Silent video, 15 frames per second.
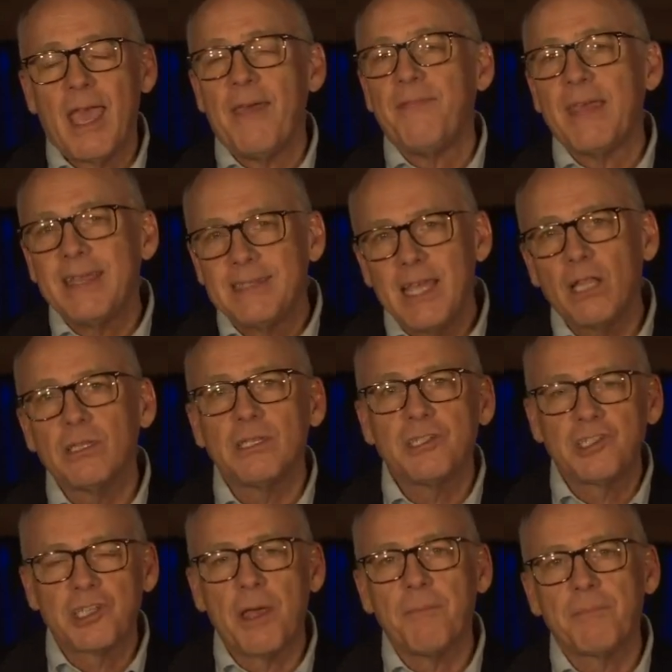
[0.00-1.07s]
and they tell
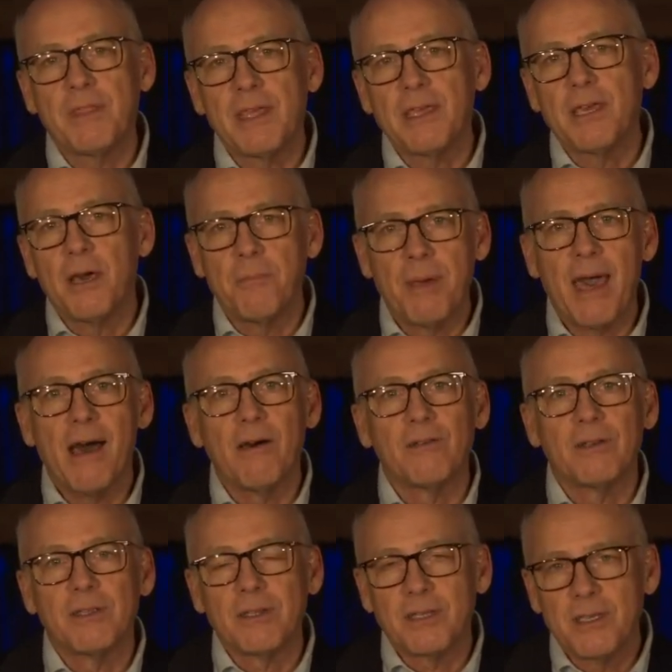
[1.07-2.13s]
us something
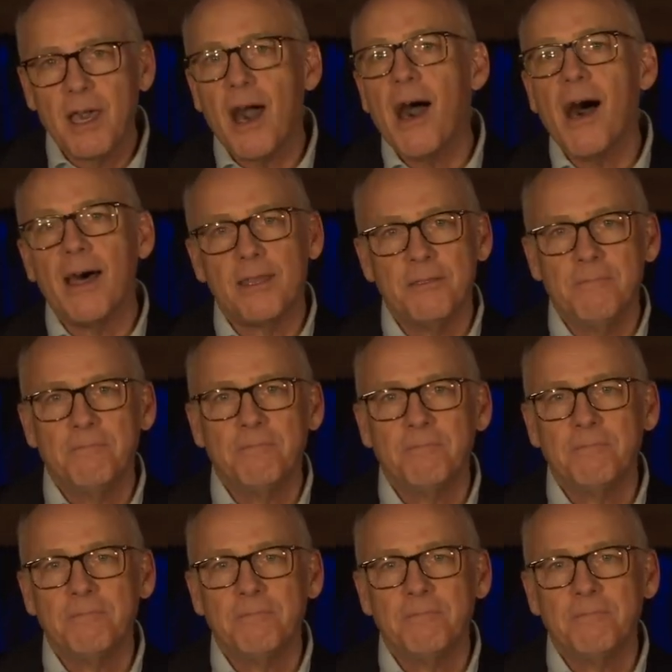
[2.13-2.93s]
about God.